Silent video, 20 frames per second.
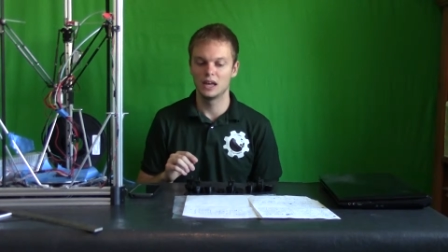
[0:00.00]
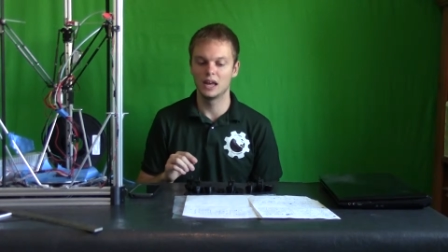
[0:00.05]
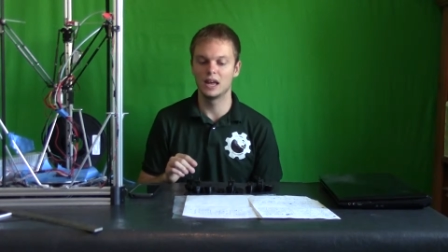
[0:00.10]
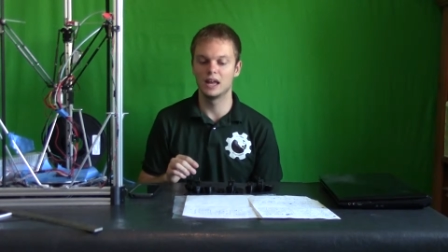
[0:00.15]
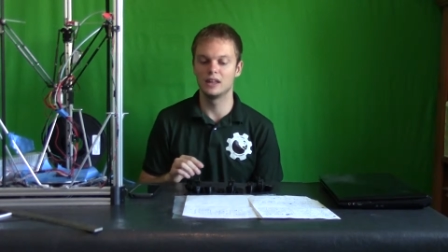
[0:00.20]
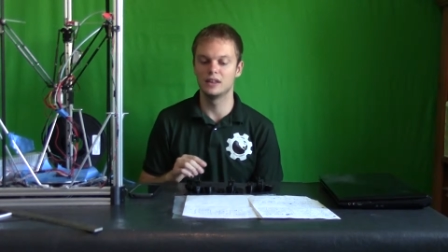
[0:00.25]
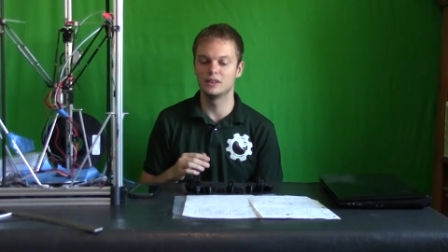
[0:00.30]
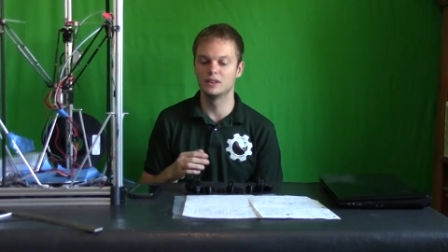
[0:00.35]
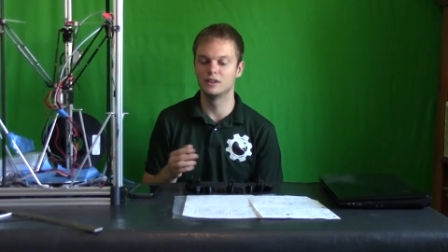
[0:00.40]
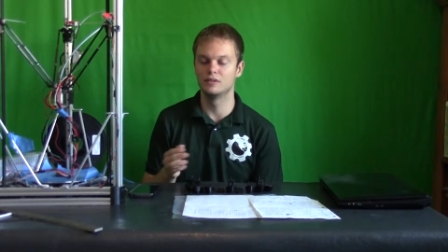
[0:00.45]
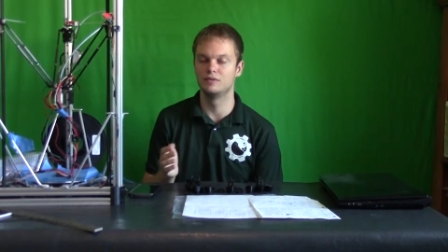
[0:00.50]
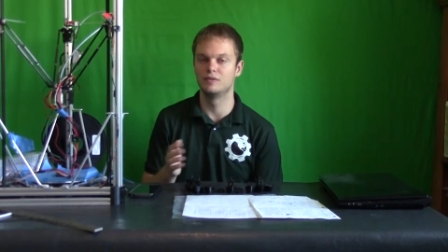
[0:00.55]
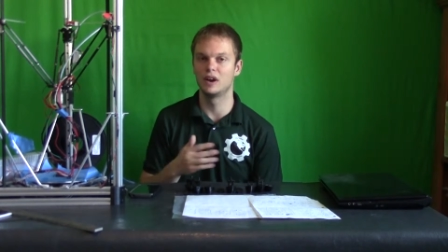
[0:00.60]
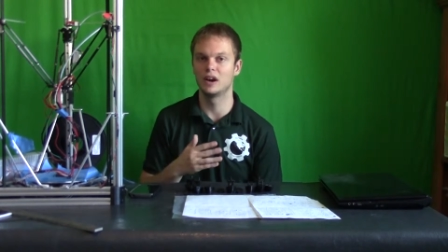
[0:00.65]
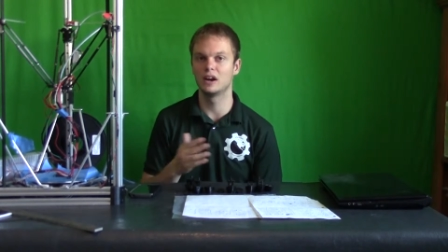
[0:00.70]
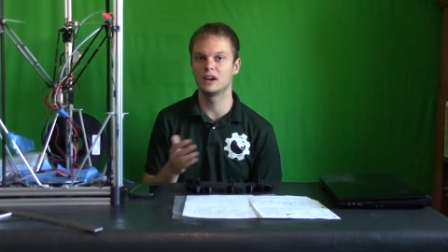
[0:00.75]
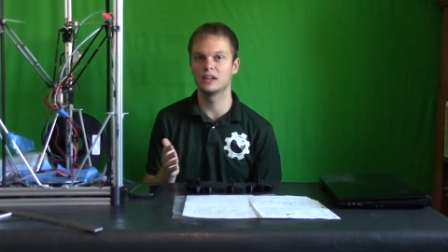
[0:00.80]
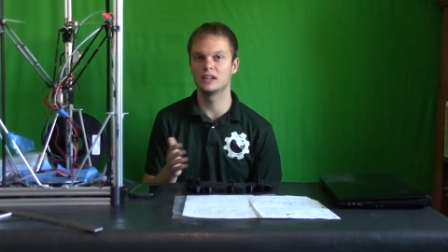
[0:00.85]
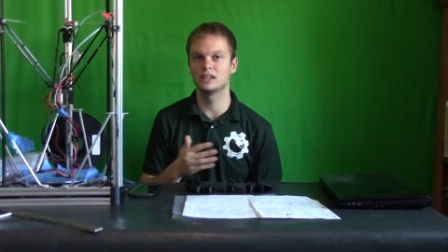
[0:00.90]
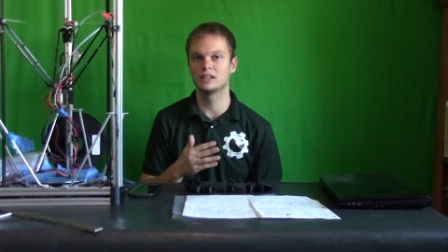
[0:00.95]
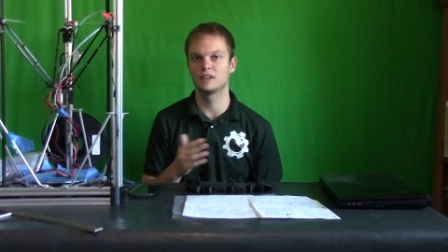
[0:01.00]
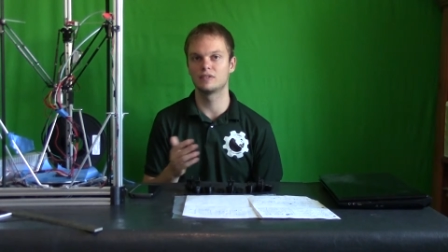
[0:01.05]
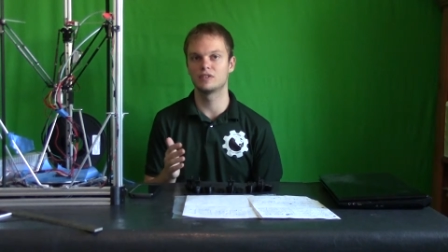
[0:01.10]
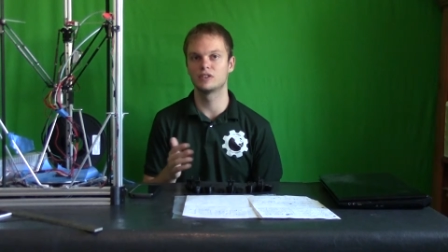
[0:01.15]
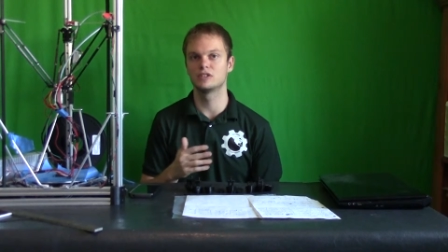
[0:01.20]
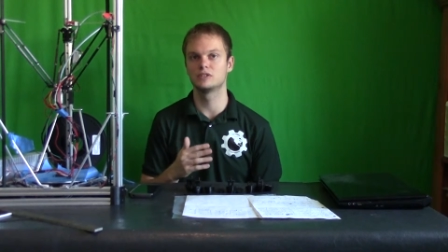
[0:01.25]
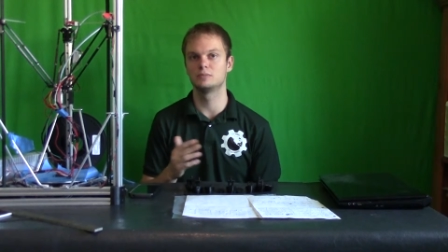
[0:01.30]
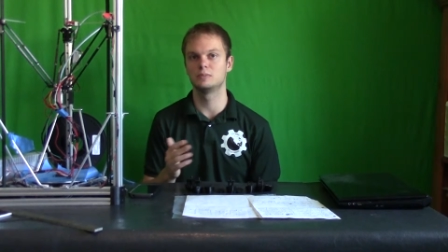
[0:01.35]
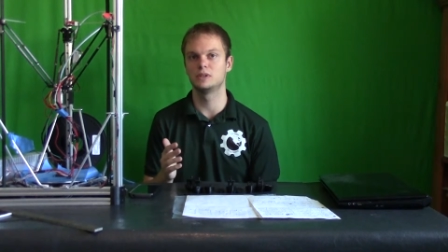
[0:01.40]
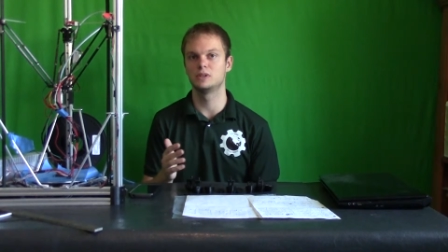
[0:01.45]
And the varying
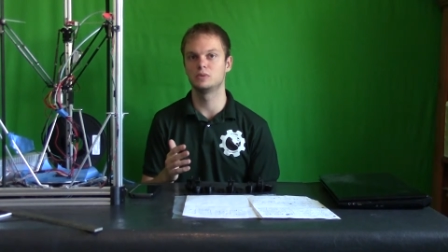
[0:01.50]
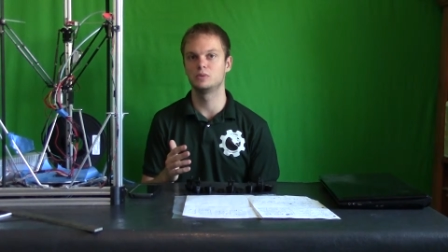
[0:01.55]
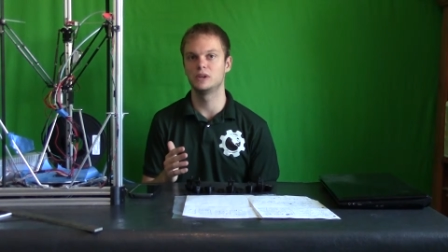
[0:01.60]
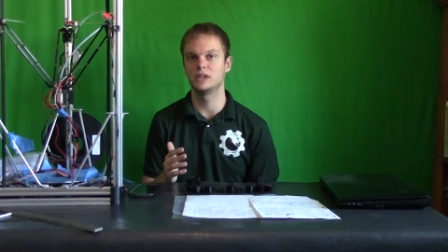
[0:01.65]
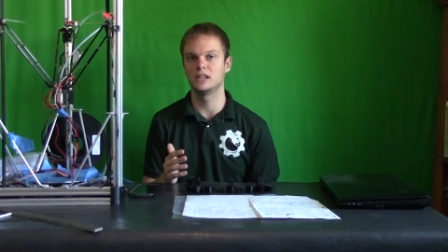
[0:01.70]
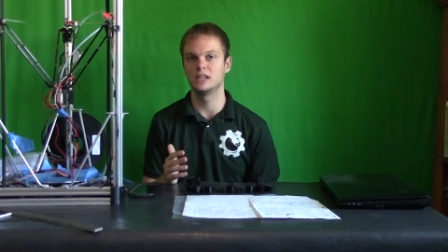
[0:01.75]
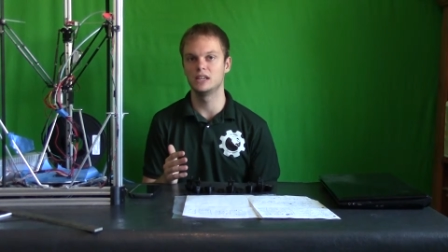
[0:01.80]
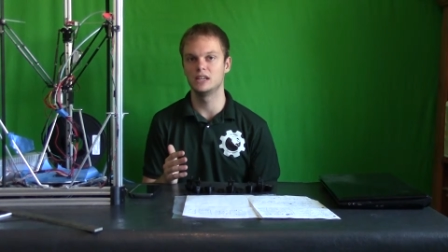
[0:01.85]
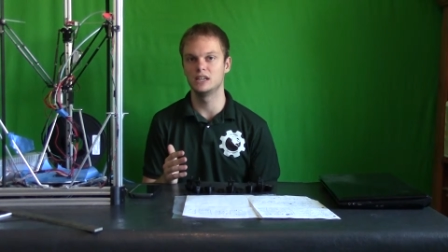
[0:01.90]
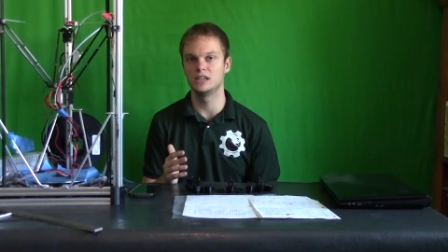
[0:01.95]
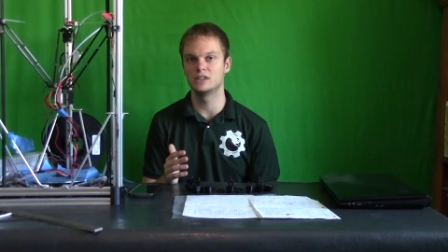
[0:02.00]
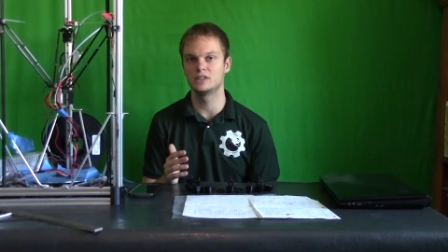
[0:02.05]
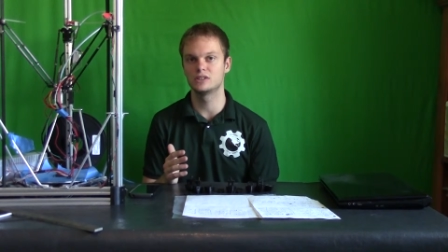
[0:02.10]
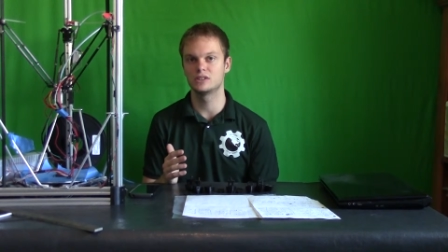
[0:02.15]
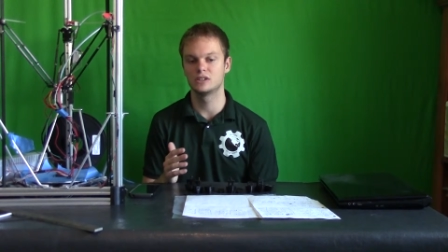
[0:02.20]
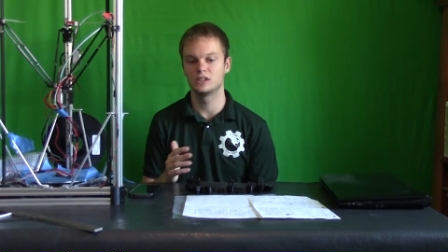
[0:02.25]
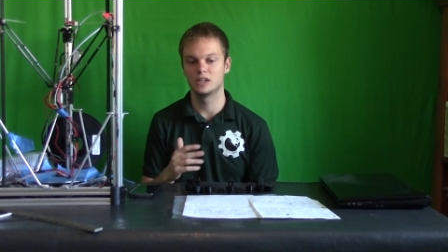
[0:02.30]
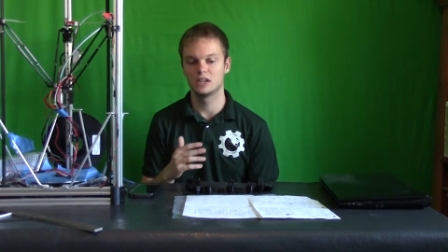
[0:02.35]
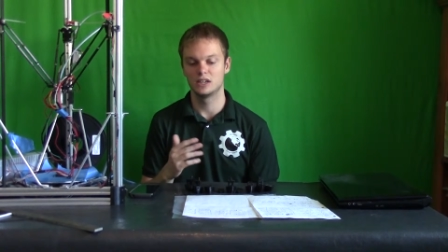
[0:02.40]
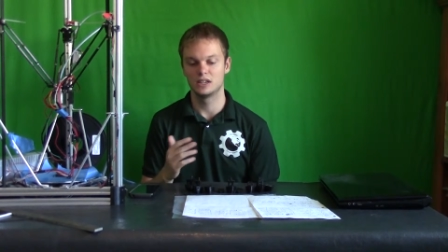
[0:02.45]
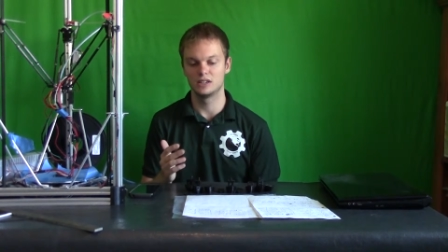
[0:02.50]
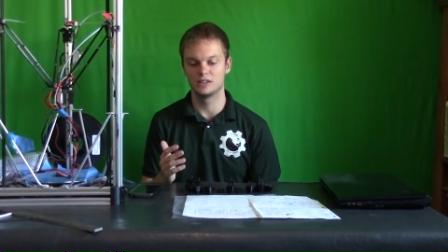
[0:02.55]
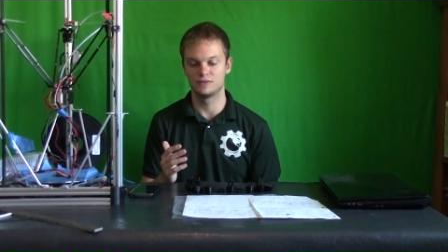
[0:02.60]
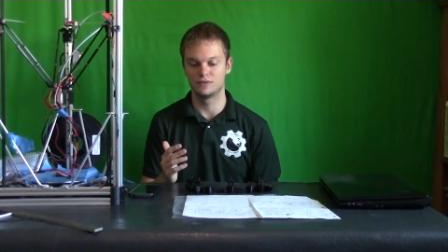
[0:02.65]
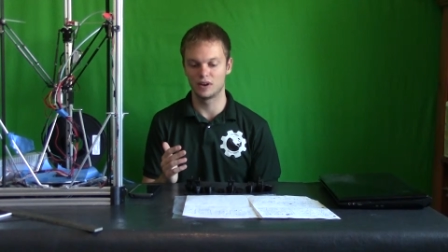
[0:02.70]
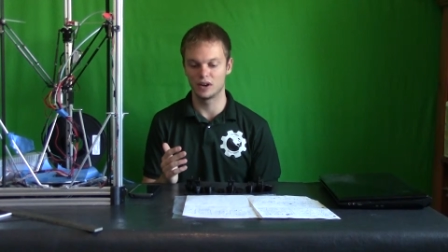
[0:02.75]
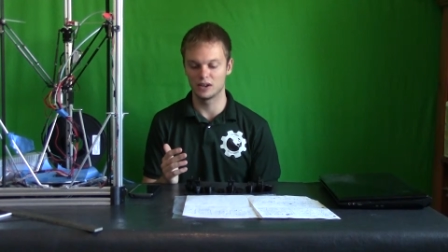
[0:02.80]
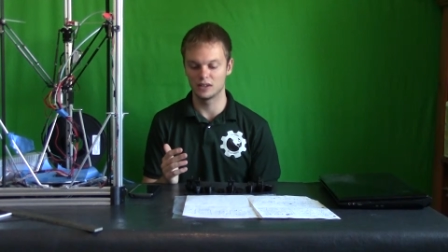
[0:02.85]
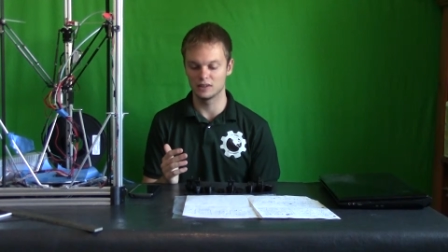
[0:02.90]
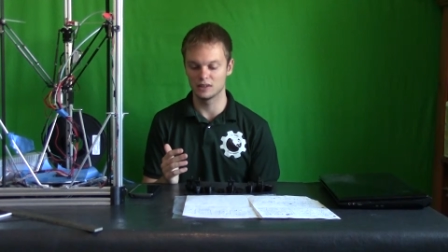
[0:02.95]
difference between each is
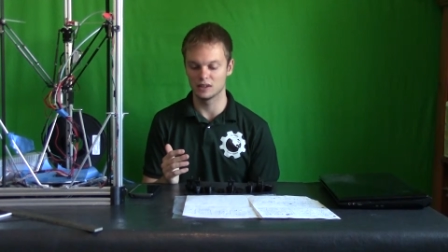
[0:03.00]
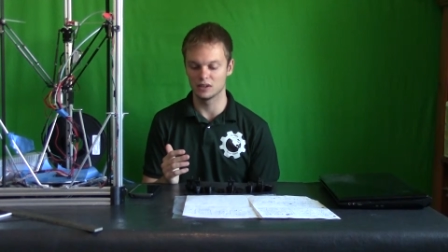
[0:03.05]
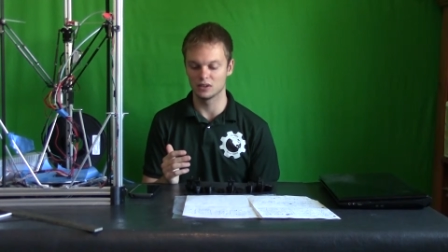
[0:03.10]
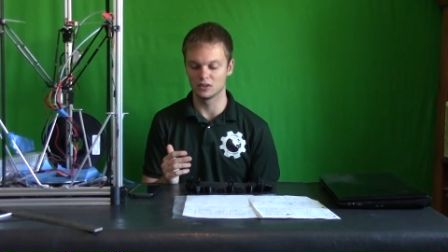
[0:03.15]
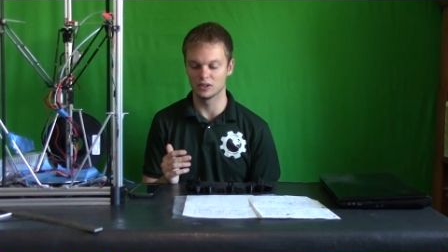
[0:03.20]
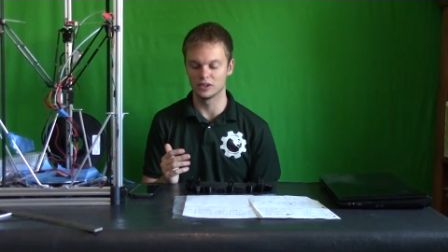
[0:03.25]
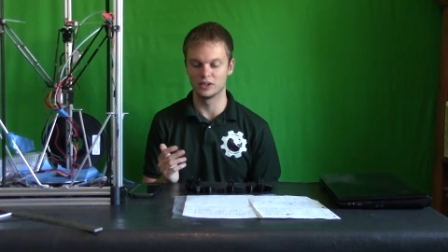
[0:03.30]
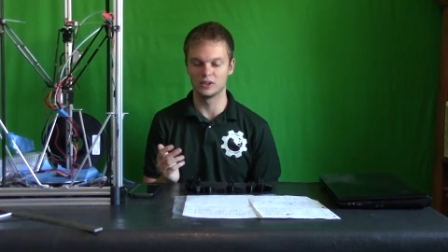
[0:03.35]
very little.